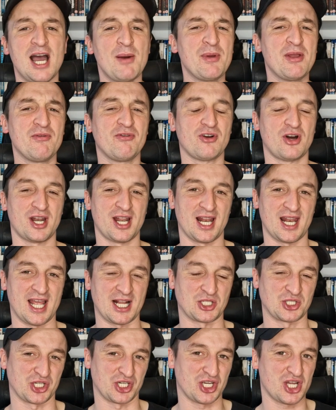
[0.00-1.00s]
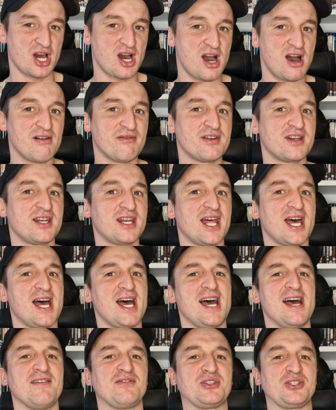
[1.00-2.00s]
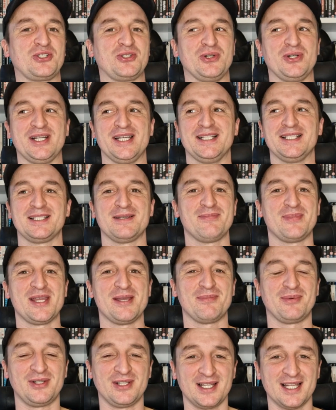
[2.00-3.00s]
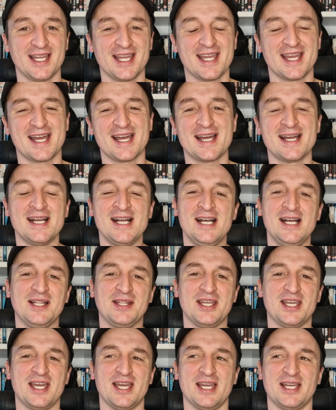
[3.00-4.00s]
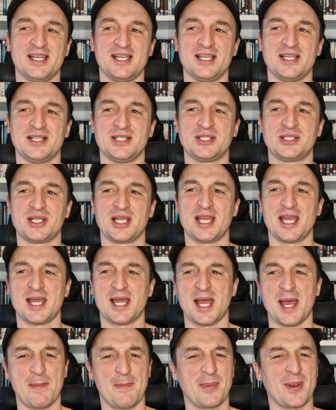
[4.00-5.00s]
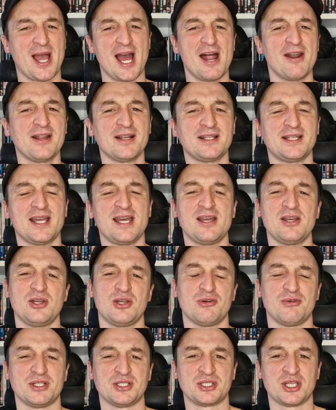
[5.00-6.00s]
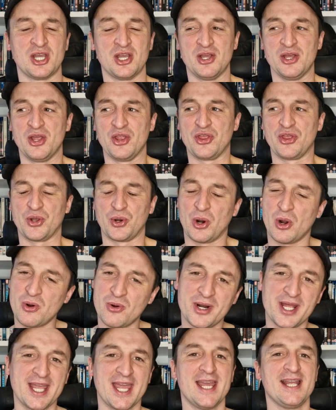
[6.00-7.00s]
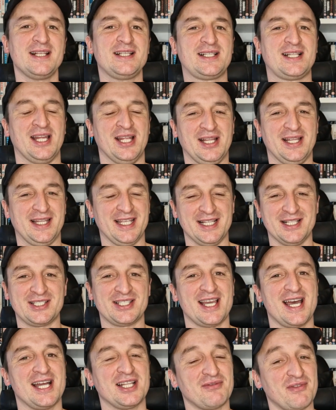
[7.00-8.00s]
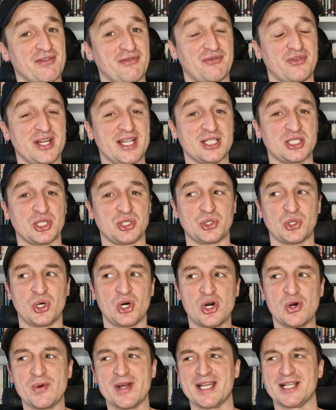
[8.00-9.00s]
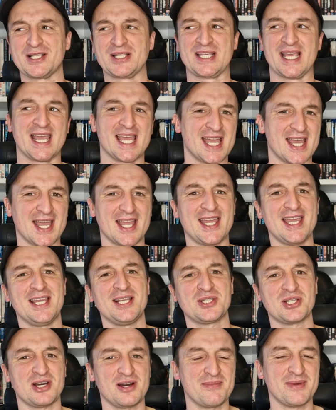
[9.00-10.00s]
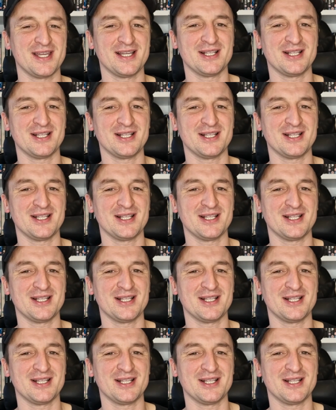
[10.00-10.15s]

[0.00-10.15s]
And we've got electric carving knives stuck into people here. There is a character who is thrown against the inside of a freezer door where turkeys are